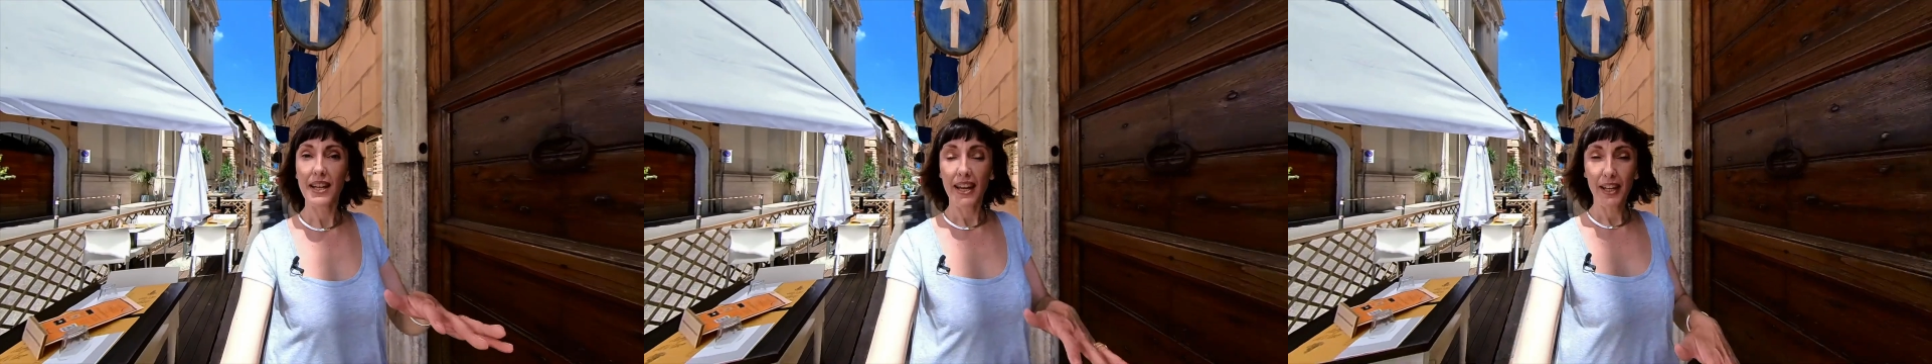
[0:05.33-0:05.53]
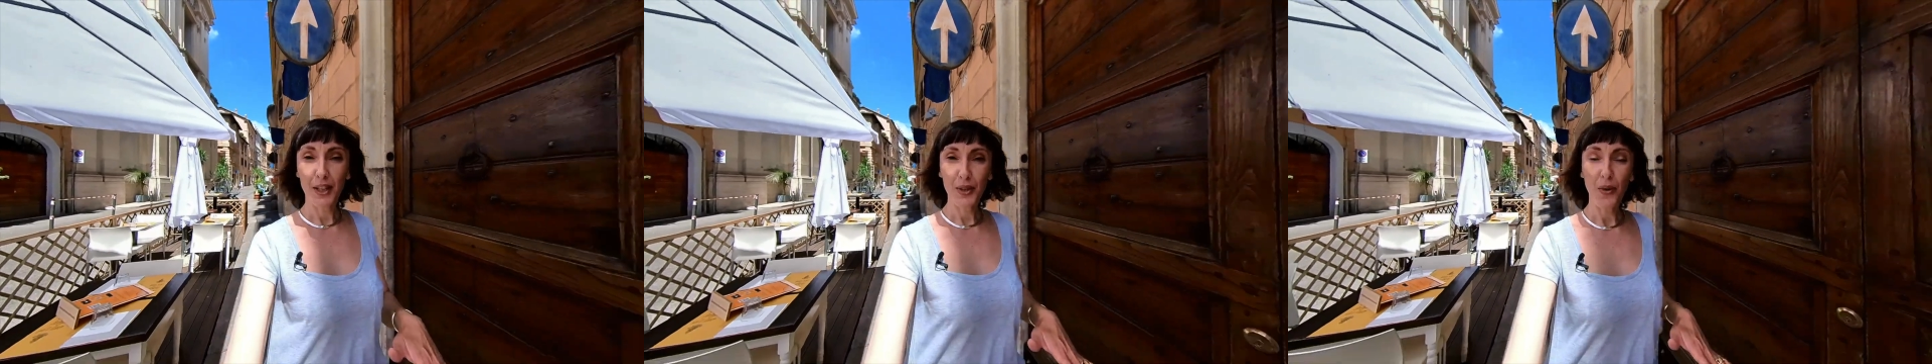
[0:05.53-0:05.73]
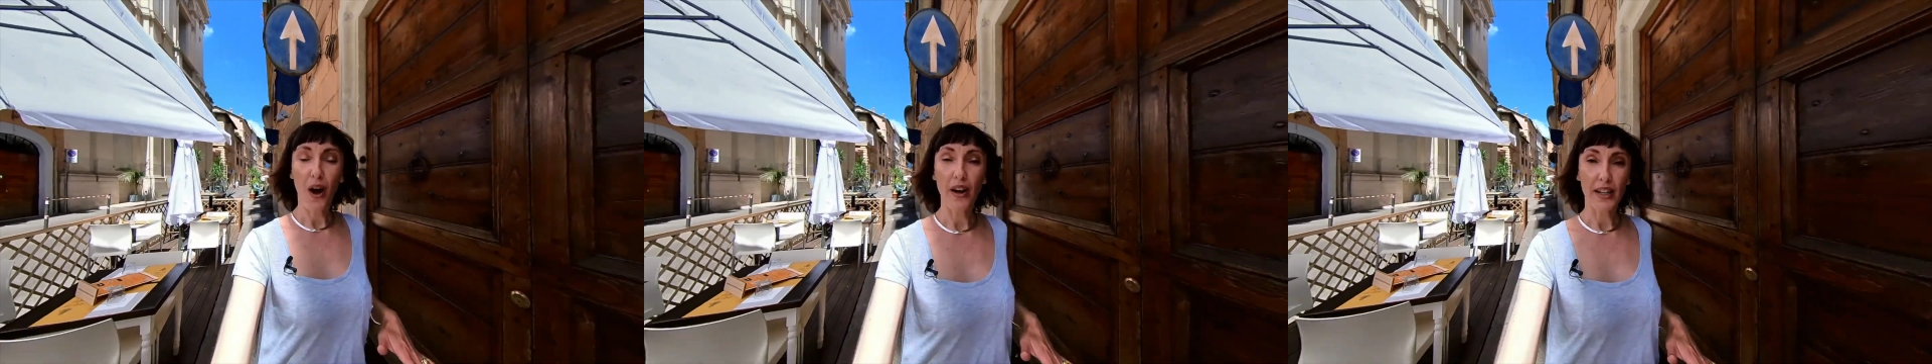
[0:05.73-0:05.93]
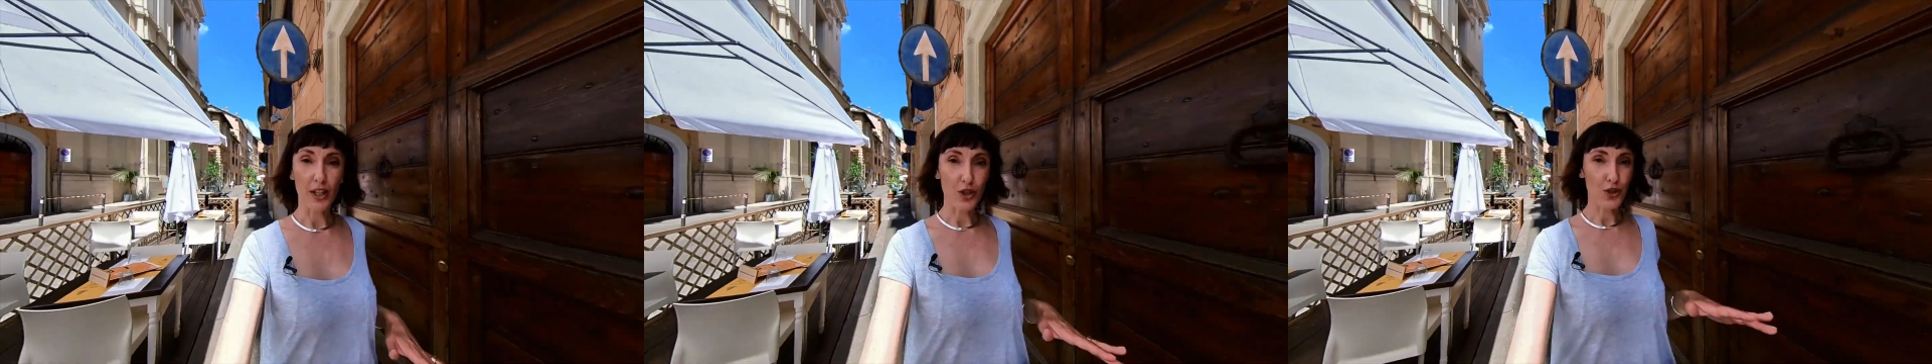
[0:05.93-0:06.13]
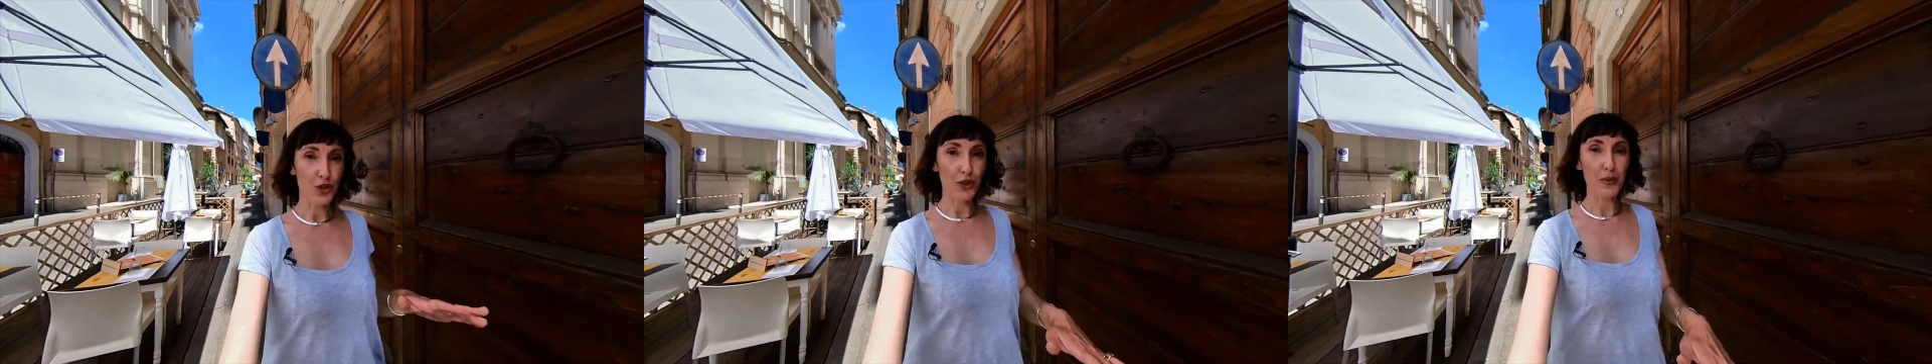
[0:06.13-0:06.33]
take you on
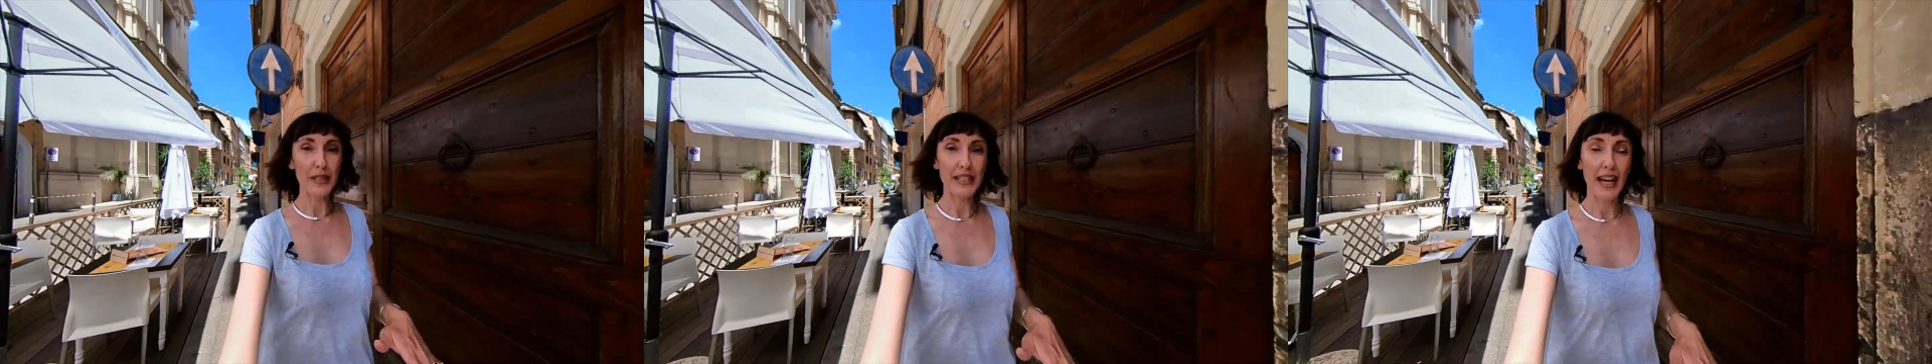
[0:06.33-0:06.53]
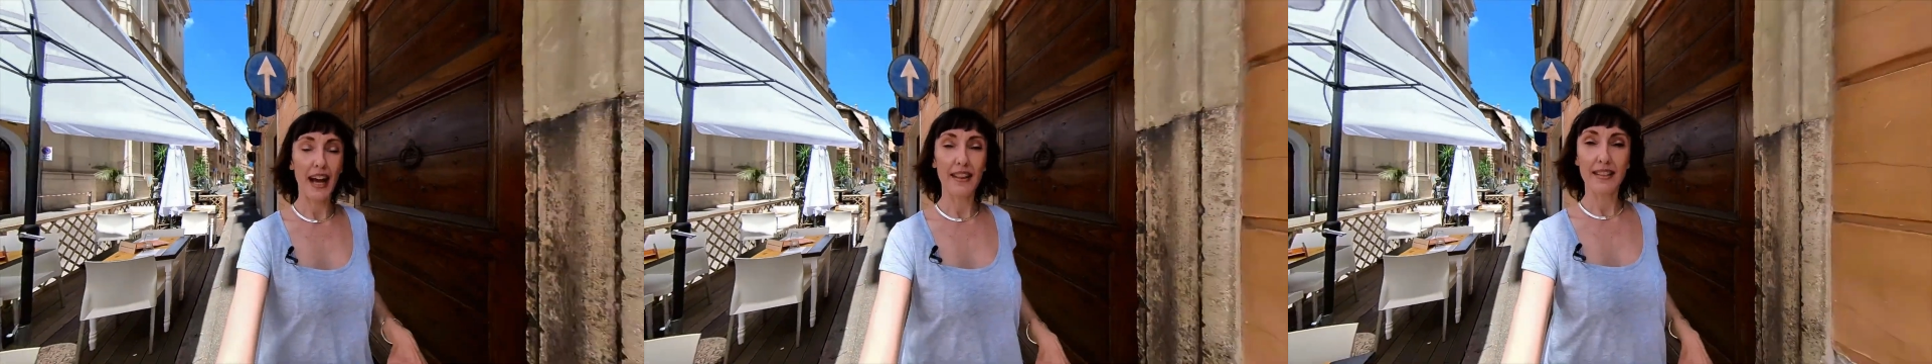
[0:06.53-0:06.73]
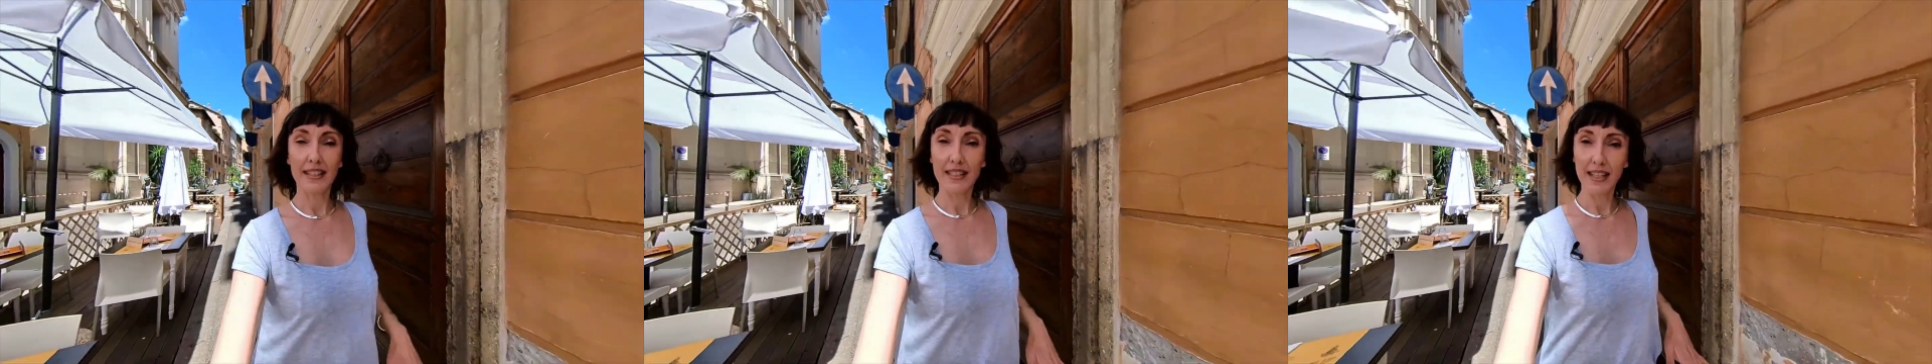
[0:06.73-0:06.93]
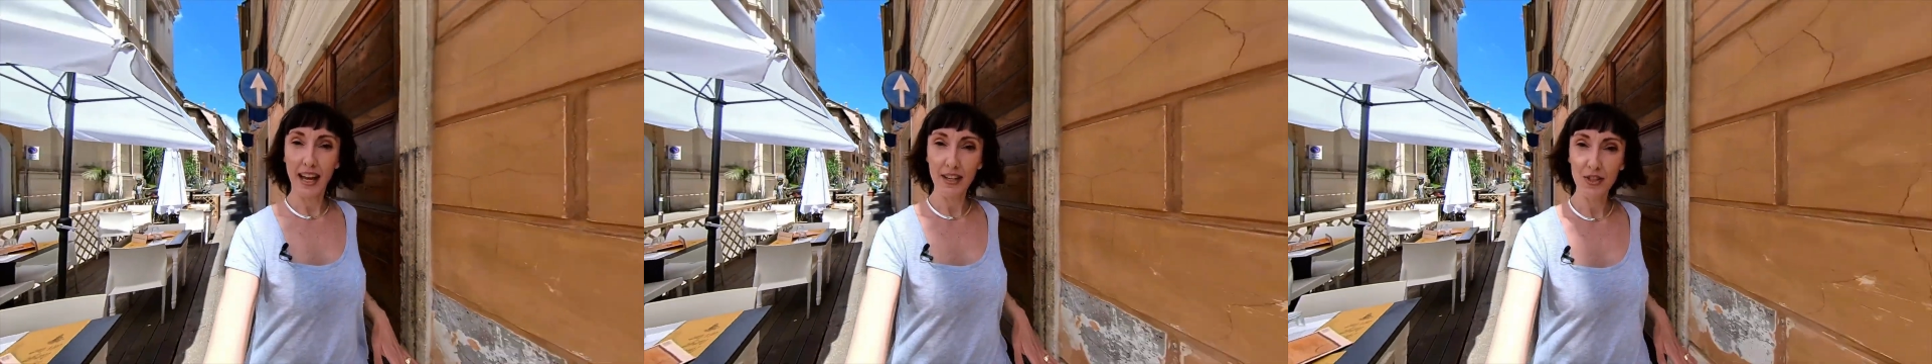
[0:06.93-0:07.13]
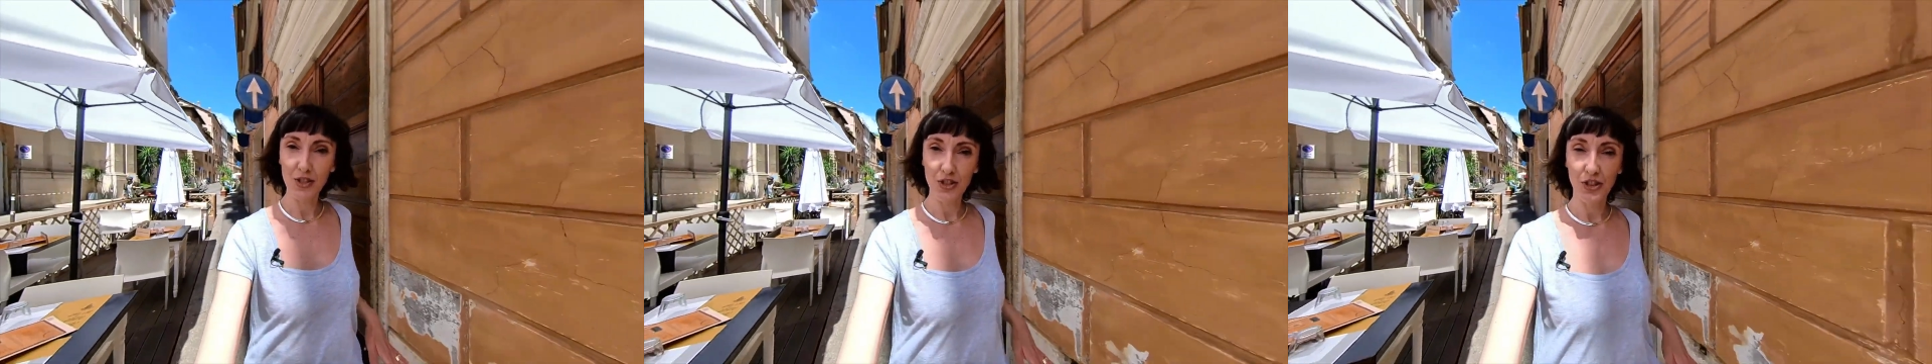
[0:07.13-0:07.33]
a true Italian
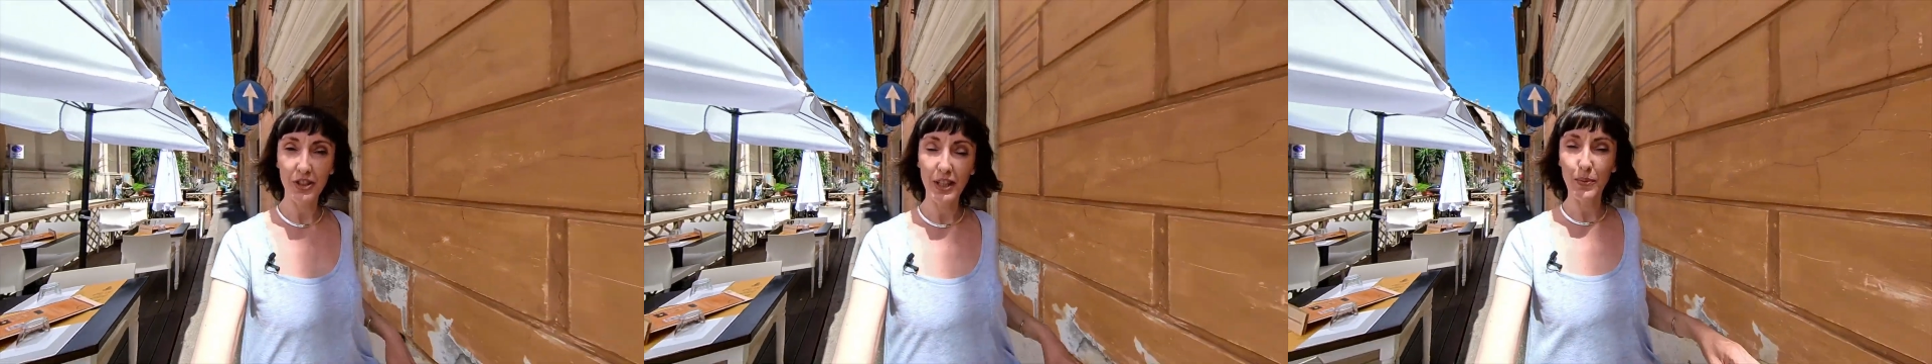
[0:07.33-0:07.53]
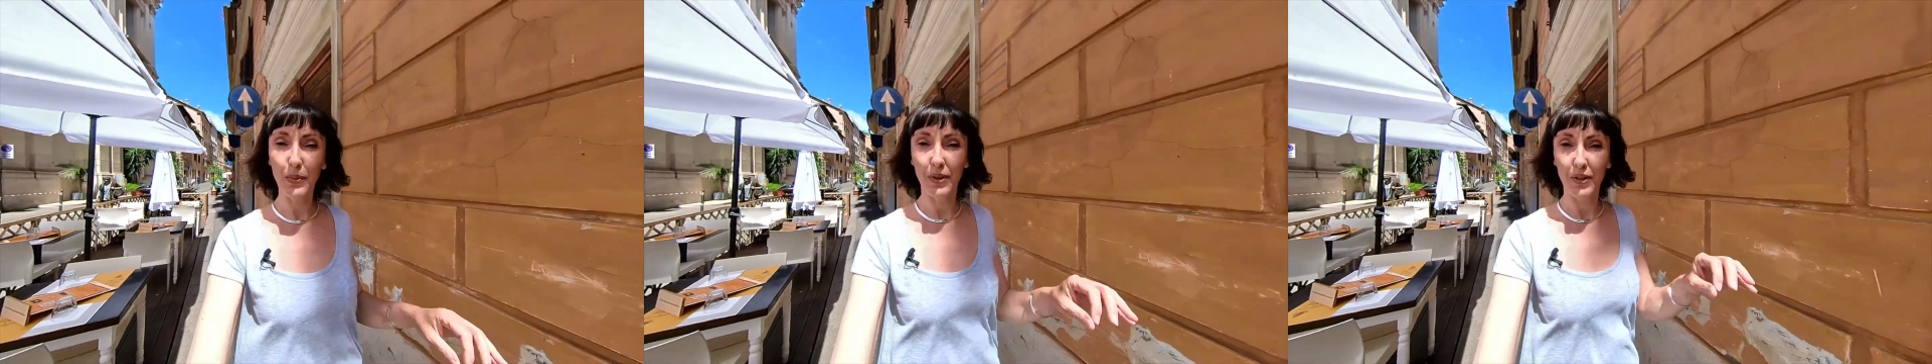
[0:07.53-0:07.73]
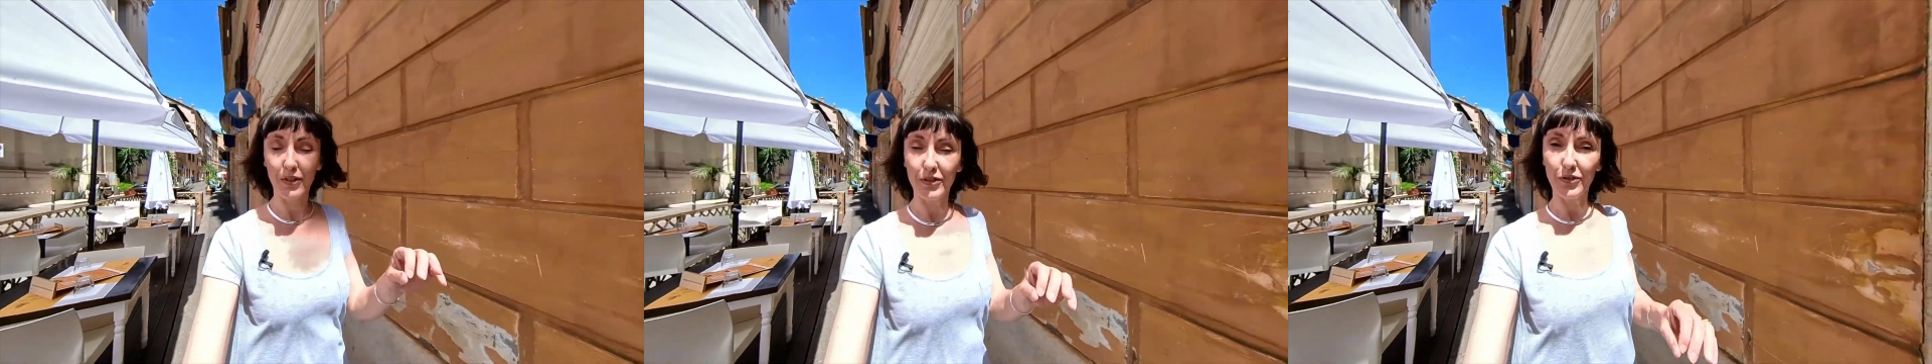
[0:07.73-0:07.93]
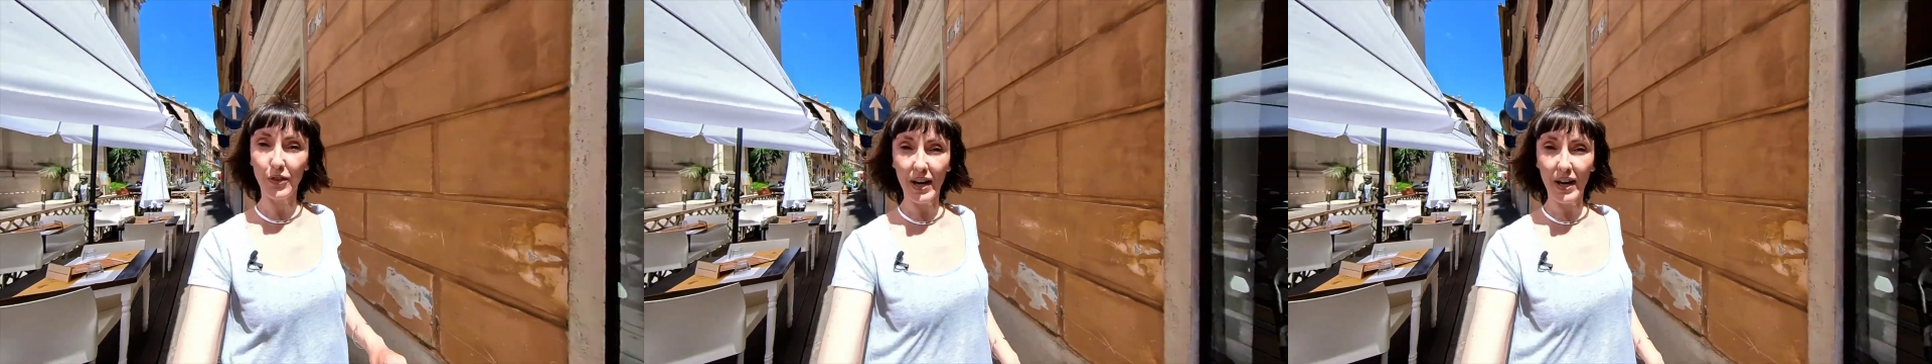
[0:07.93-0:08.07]
taste journey with our